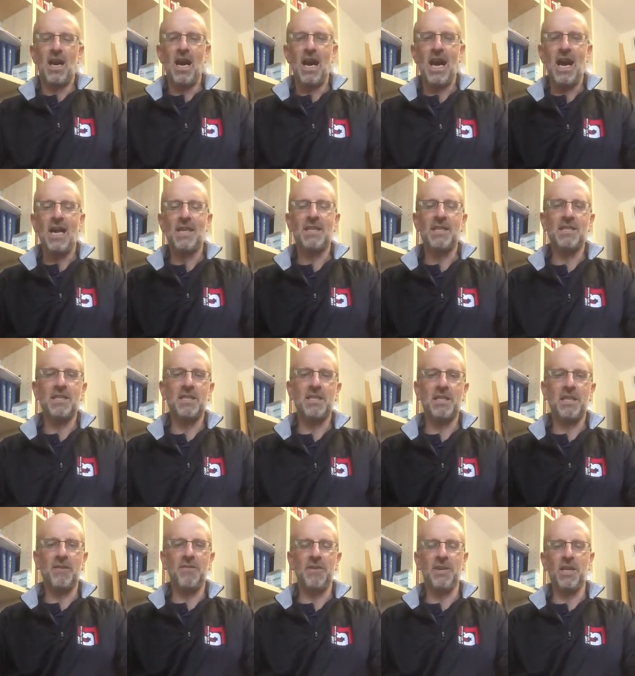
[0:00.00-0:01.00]
Hi, this is
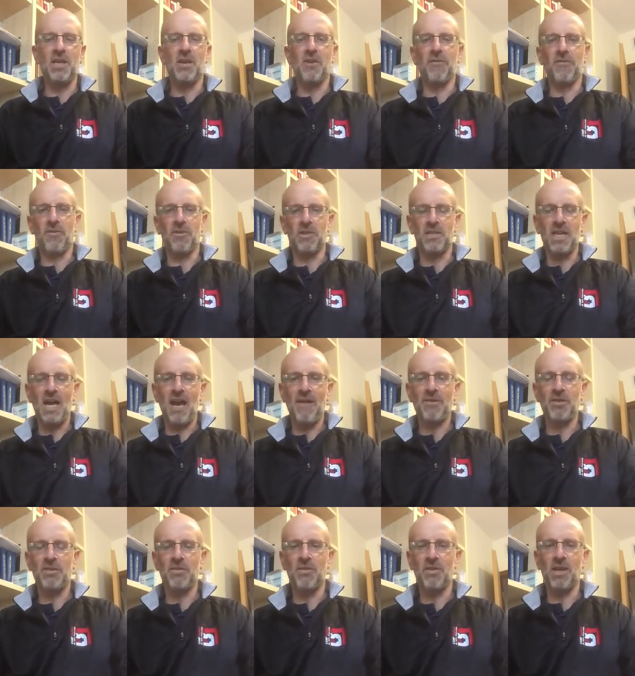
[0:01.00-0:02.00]
the video for Daf
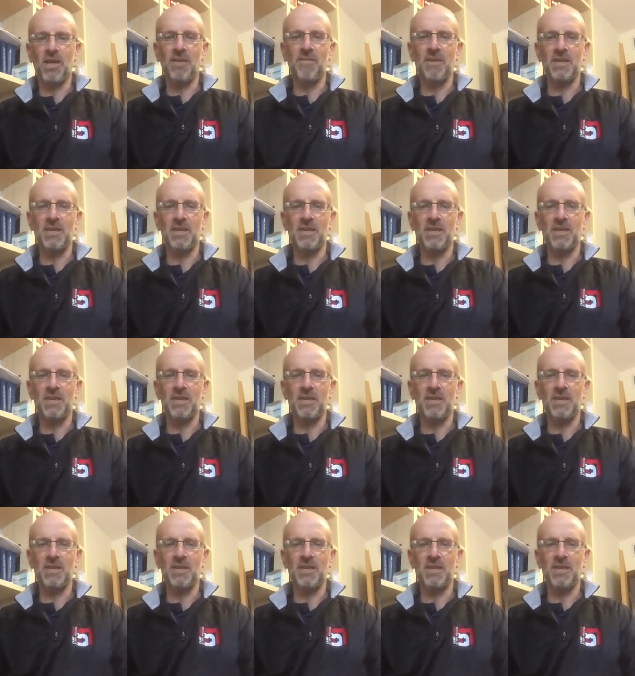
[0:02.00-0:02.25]
Shevui